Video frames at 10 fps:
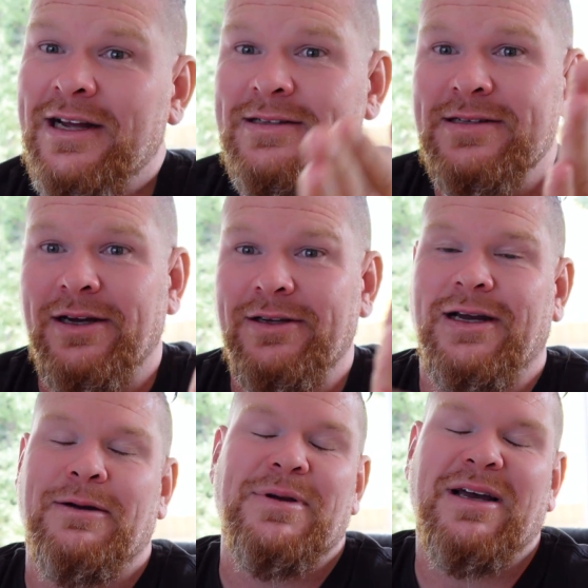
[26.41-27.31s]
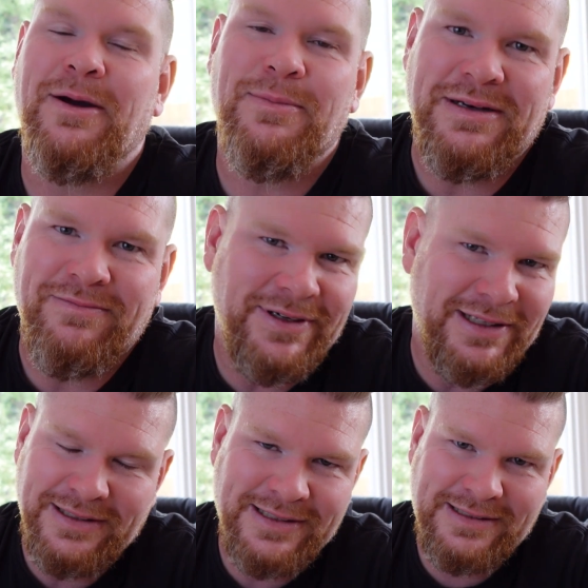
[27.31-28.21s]
So,
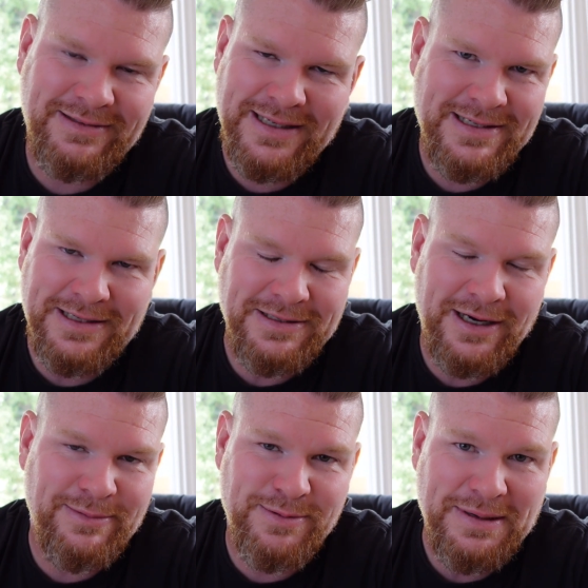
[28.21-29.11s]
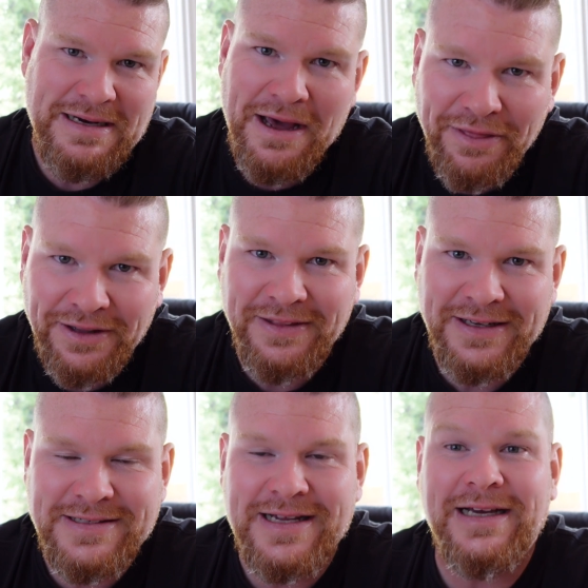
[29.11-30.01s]
really, testing times have been nothing
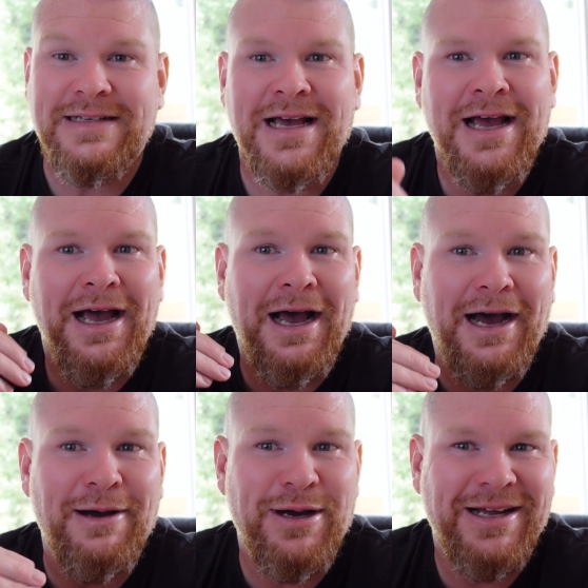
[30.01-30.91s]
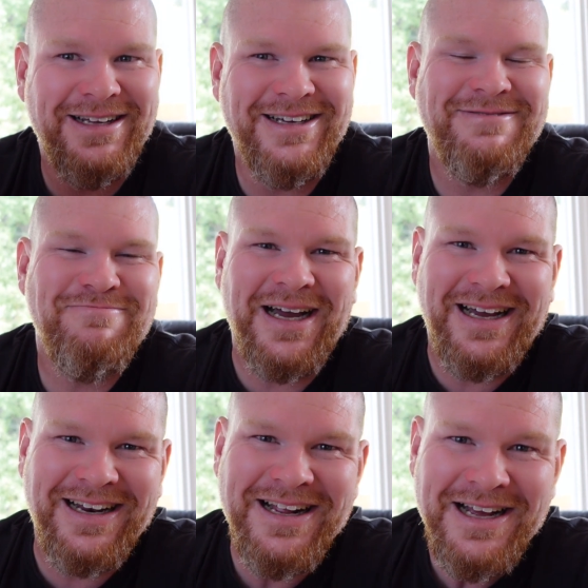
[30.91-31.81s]
these days.
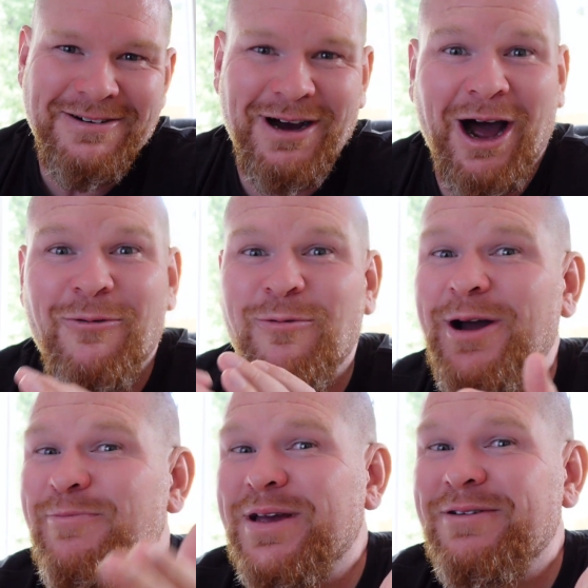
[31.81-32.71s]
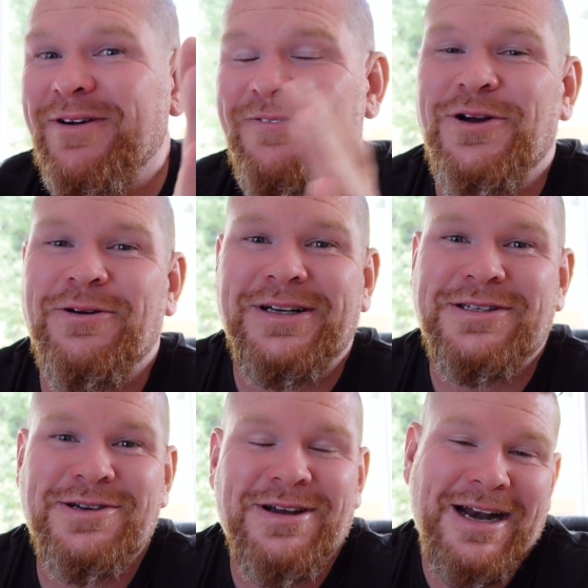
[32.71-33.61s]
But I won't be referring
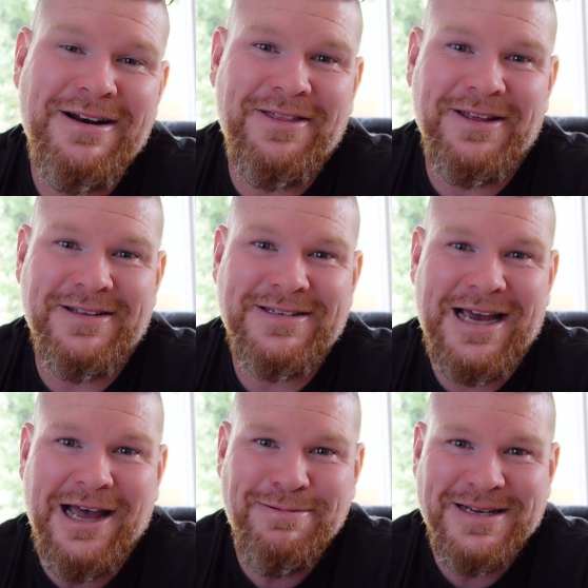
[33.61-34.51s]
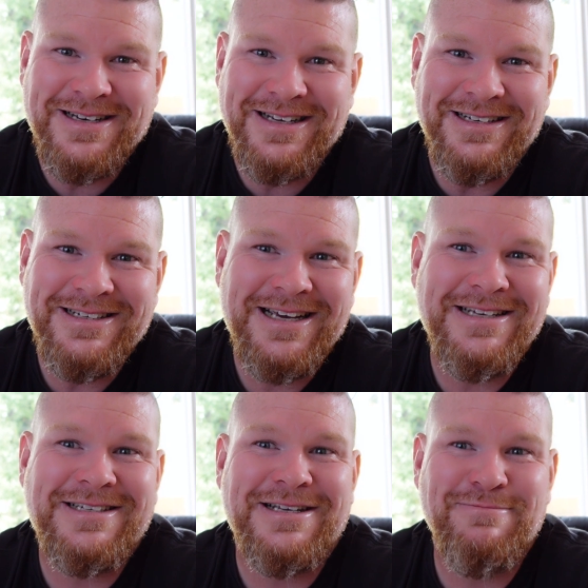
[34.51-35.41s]
to anything that's happened in
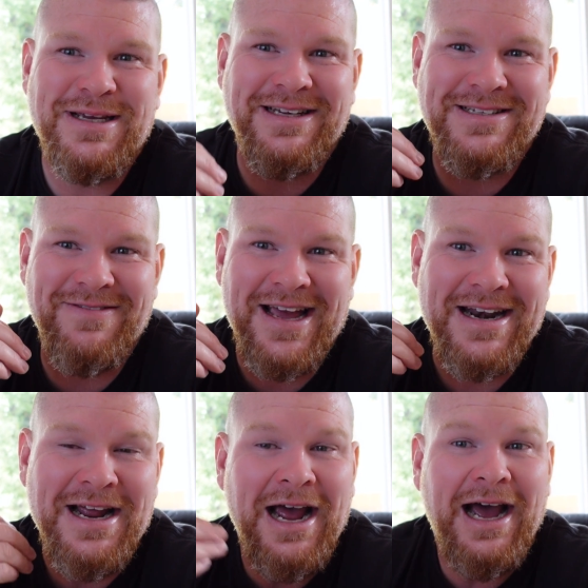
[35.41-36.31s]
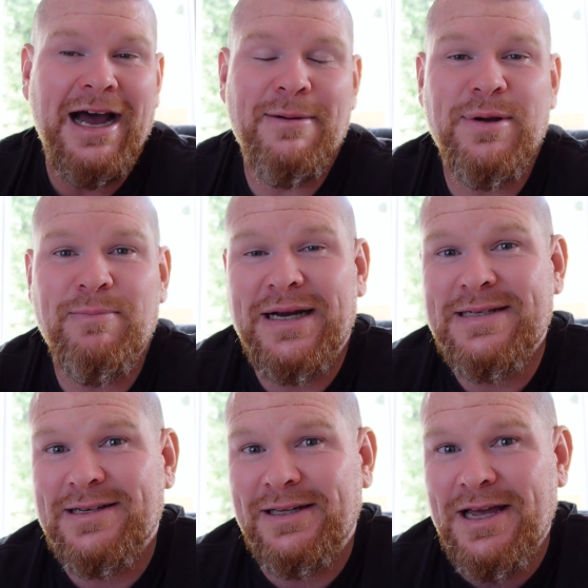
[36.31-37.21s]
testing because of that. But
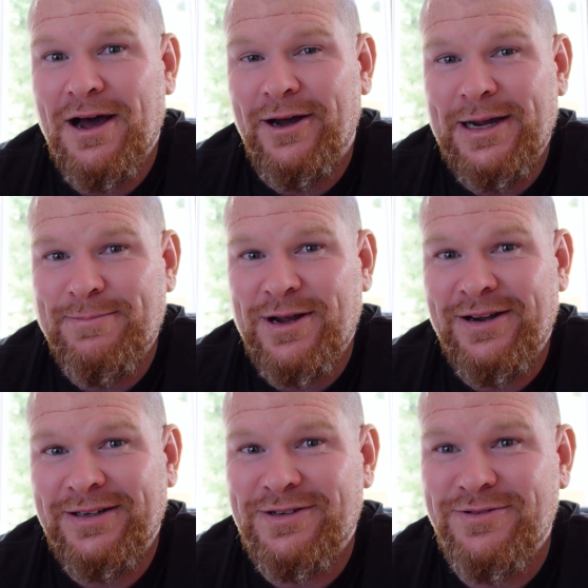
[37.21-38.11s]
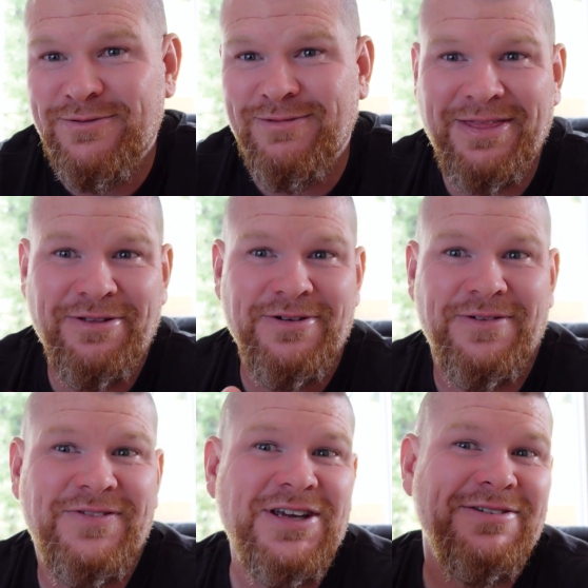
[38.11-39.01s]
basically, I'm going to run through the
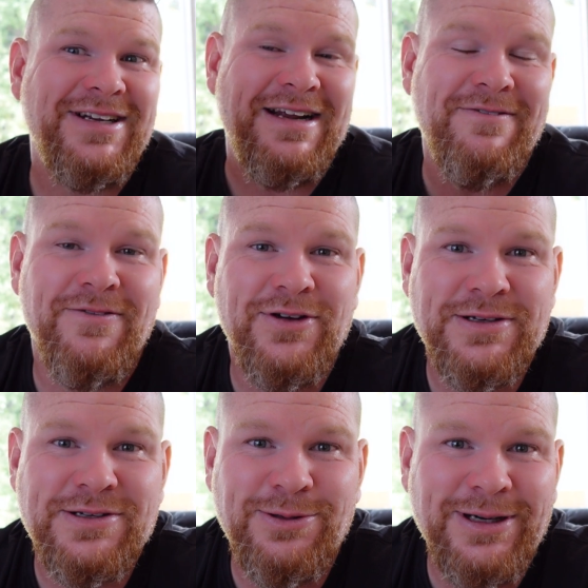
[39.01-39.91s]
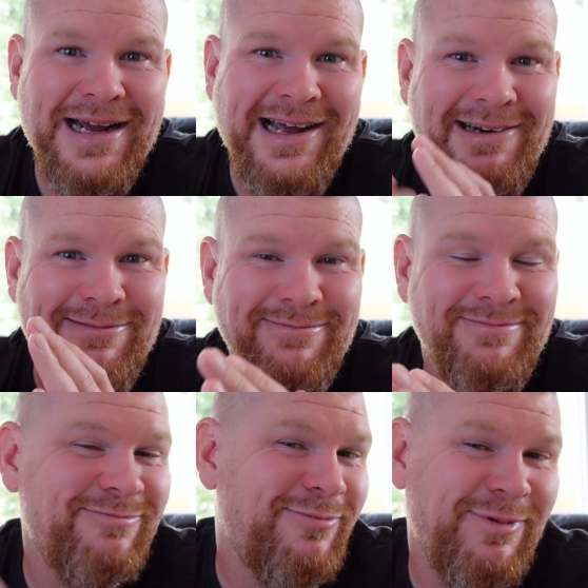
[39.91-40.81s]
field in reverse order
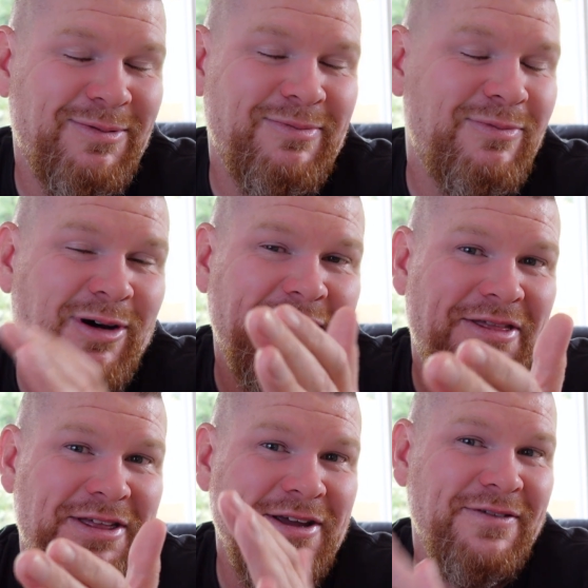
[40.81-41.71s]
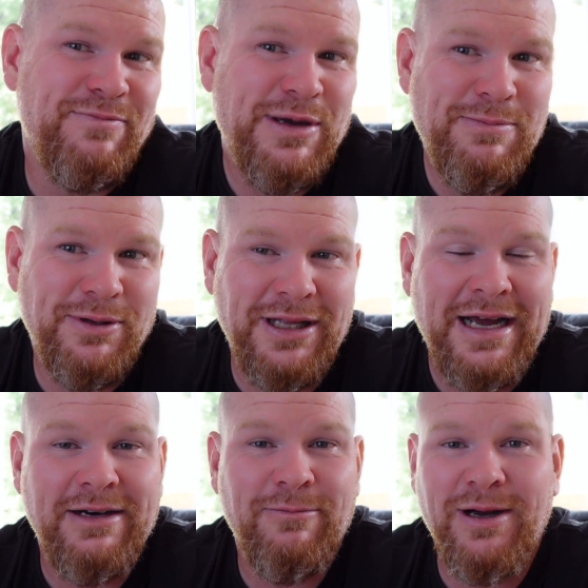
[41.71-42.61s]
and what I think of people
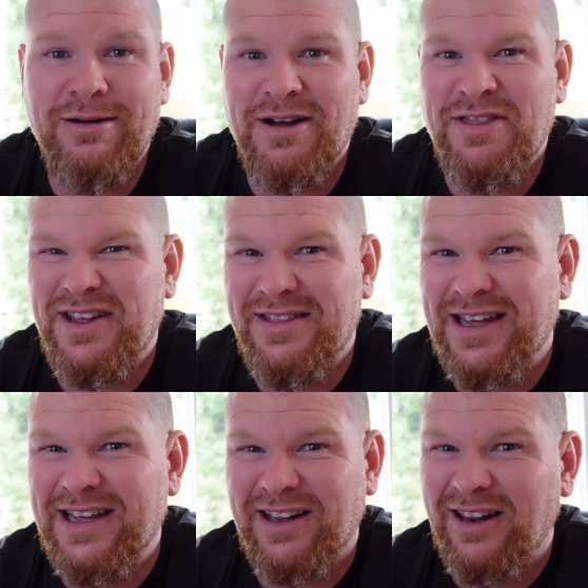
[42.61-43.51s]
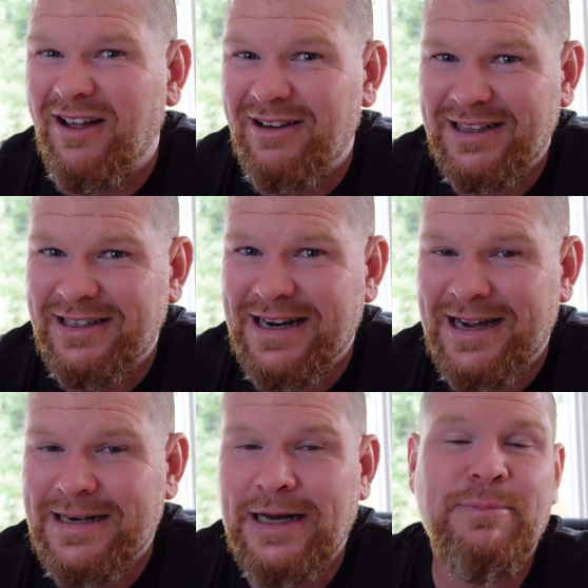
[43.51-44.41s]
and where I think they're likely to
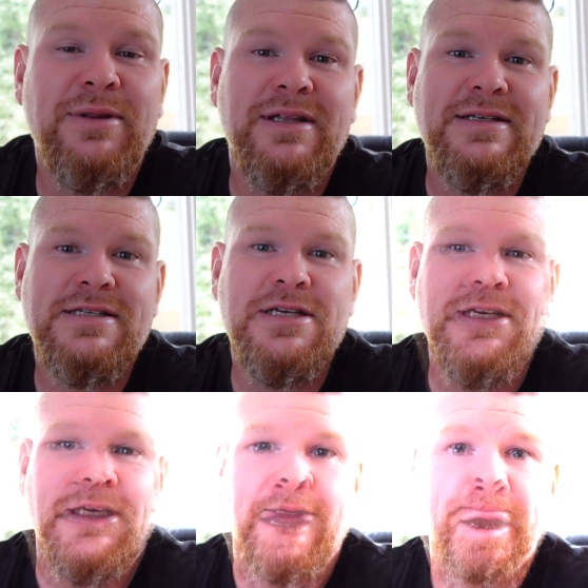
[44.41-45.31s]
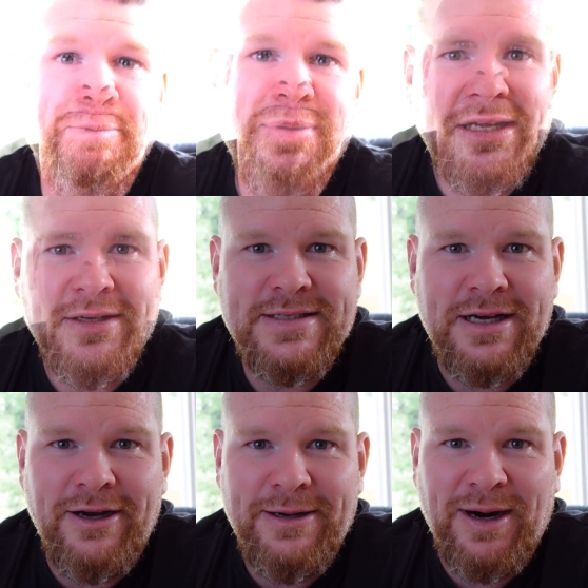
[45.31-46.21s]
end up this year. Because
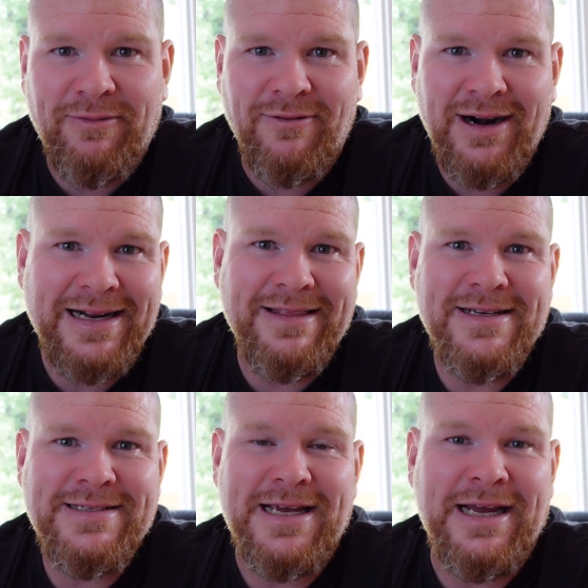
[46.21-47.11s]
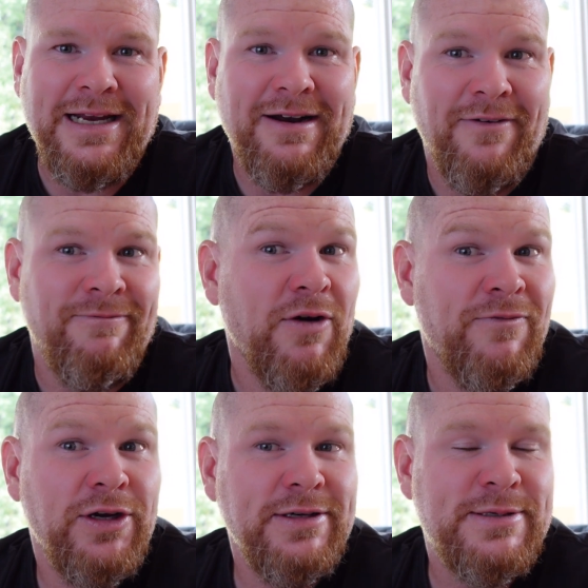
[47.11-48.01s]
I'm running this in
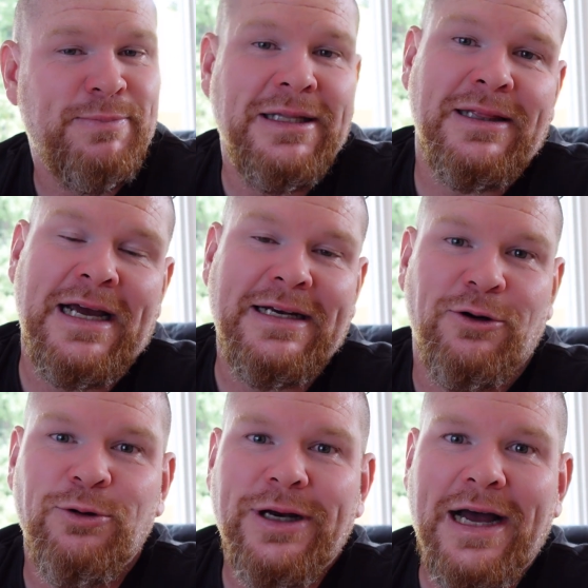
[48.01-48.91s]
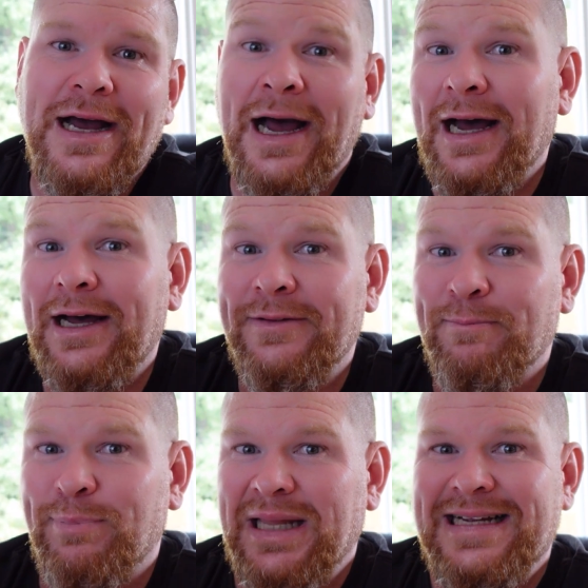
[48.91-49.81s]
reverse pit lane order,
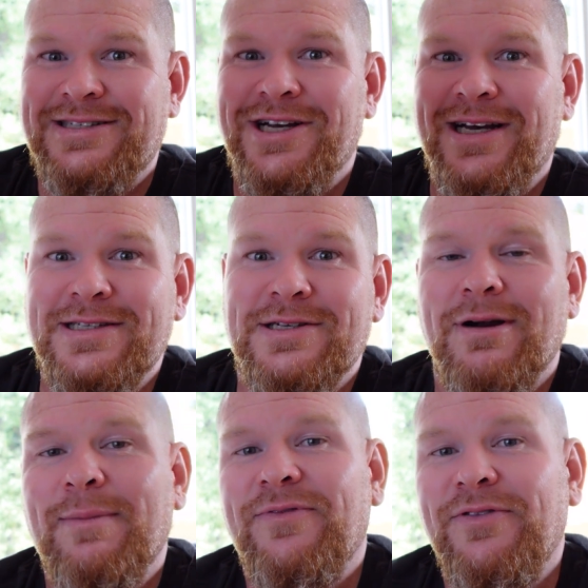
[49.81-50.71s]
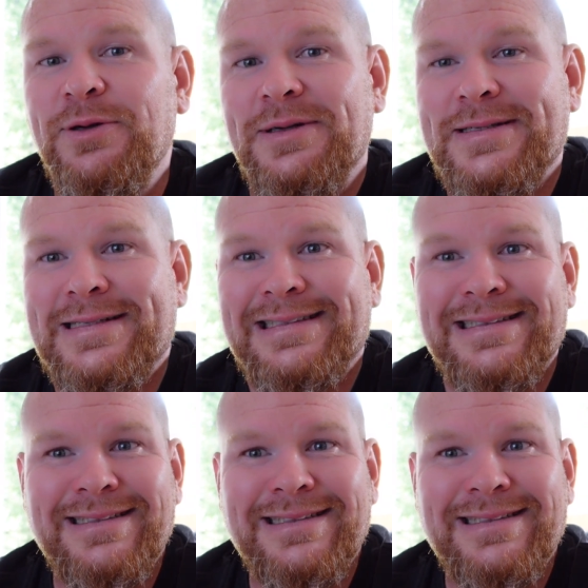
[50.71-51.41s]
Blanchards are up first.